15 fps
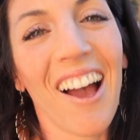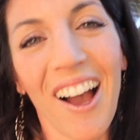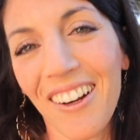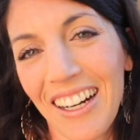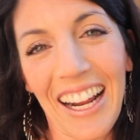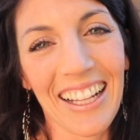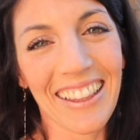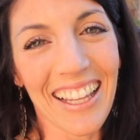
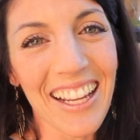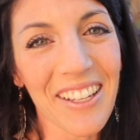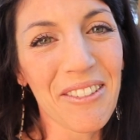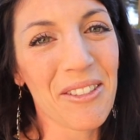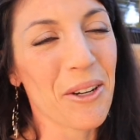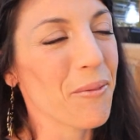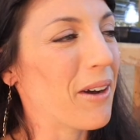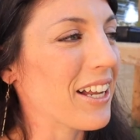All right, thank
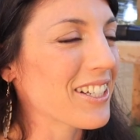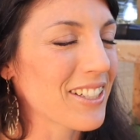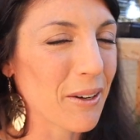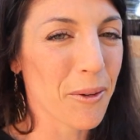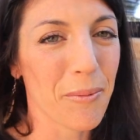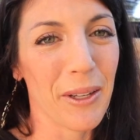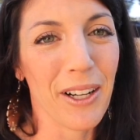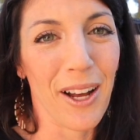you so much. That
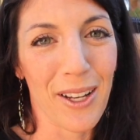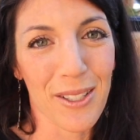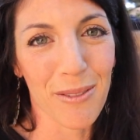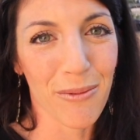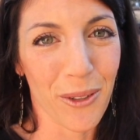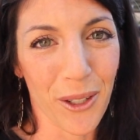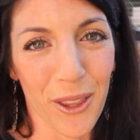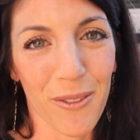would be an
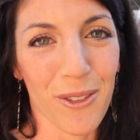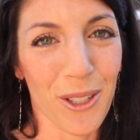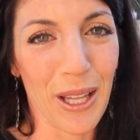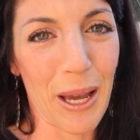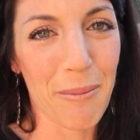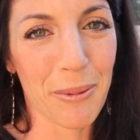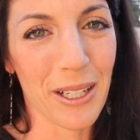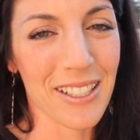awesome fourth of
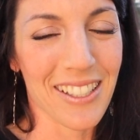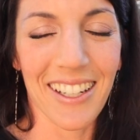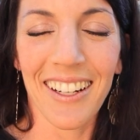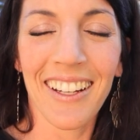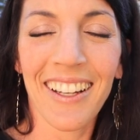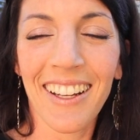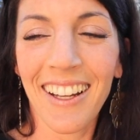July present.